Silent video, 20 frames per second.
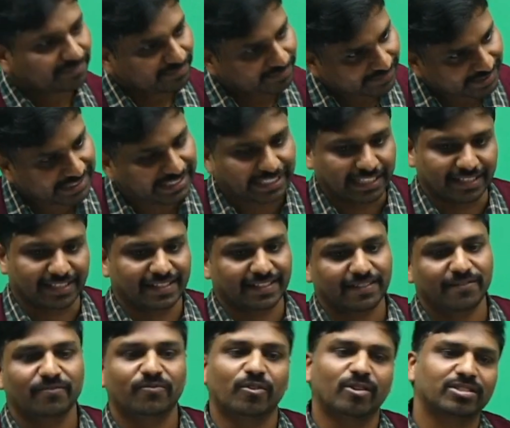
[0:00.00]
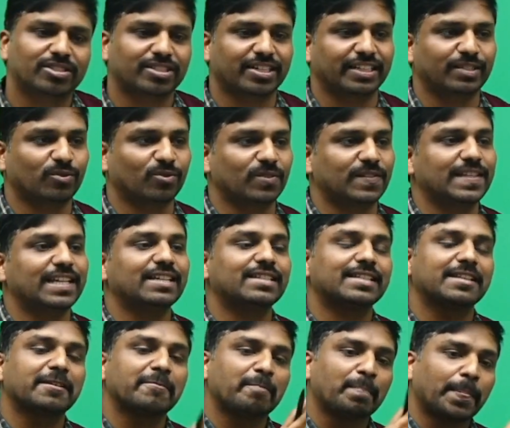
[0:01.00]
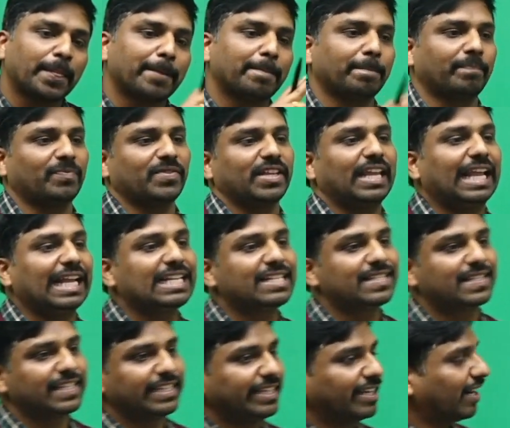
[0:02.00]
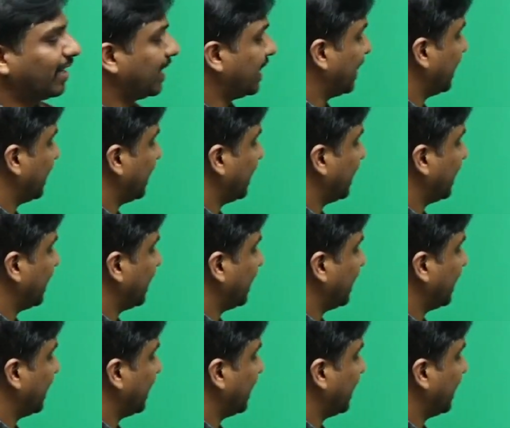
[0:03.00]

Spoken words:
yes, first resource is NCERT.